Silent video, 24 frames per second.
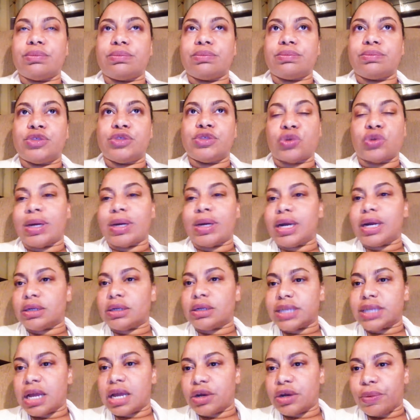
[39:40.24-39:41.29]
join our
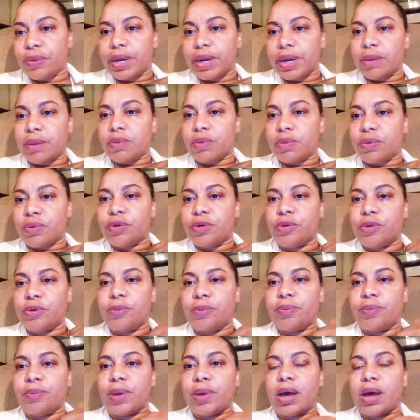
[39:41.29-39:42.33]
Telegram group.
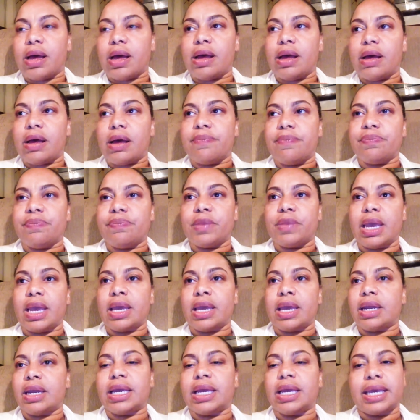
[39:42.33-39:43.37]
And
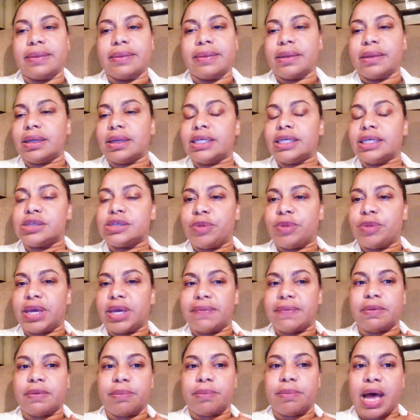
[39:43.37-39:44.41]
again, the links will be at the
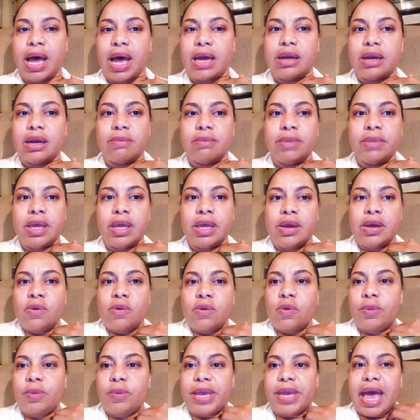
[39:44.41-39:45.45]
bottom. We'll
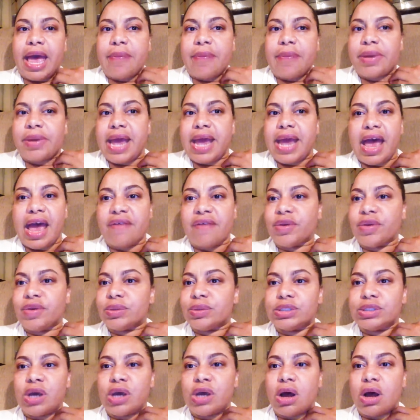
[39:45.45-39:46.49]
be happy to have you and
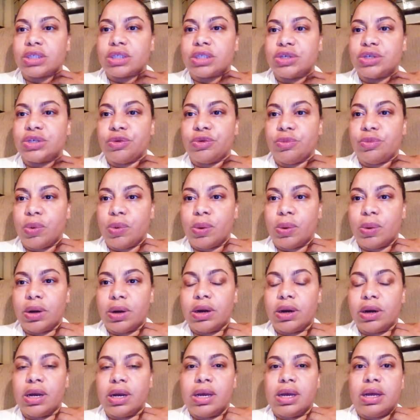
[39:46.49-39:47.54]
talk to you more.
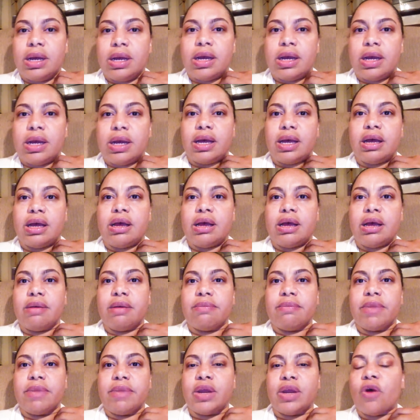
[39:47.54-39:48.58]

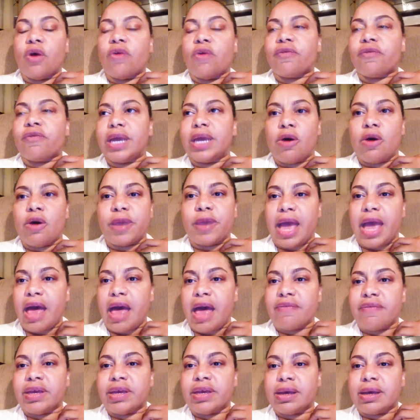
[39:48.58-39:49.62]
And hopefully I'll be
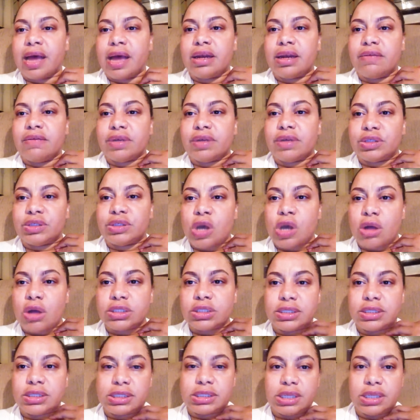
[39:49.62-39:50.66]
having kind of a talk
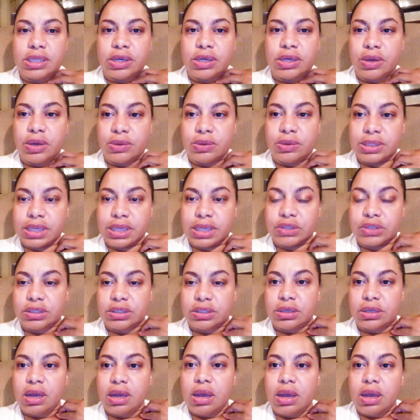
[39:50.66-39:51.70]
to the CEO
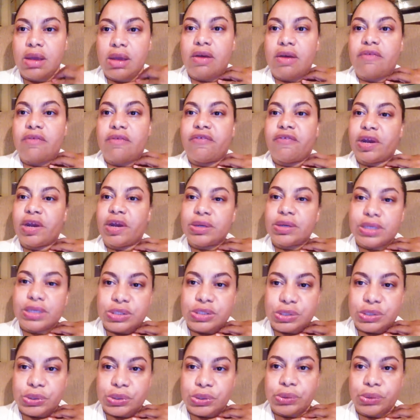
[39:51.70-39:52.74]
session fairly
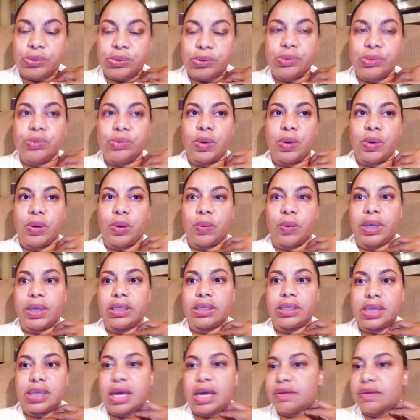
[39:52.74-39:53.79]
soon where we can
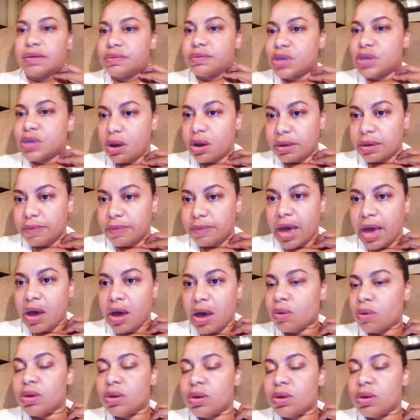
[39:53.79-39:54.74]
kind of talk about,